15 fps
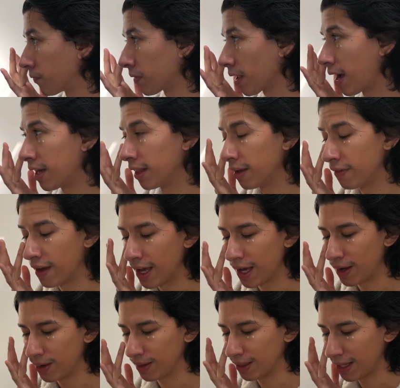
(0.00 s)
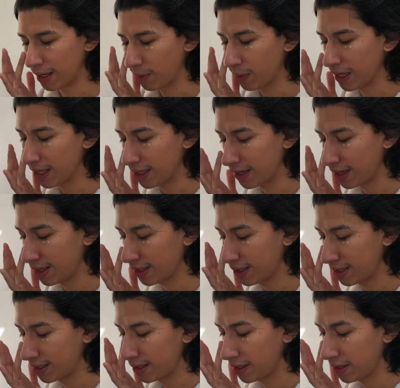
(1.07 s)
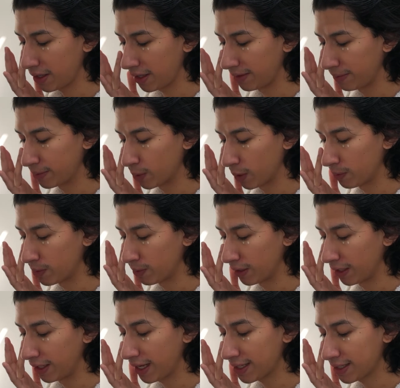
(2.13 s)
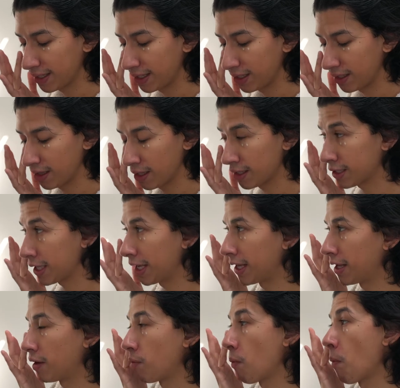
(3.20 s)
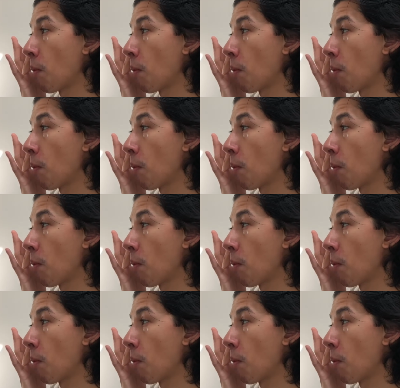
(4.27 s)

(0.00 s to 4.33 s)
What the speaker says: I love how lightweight it is. It absorbs really nicely into the skin.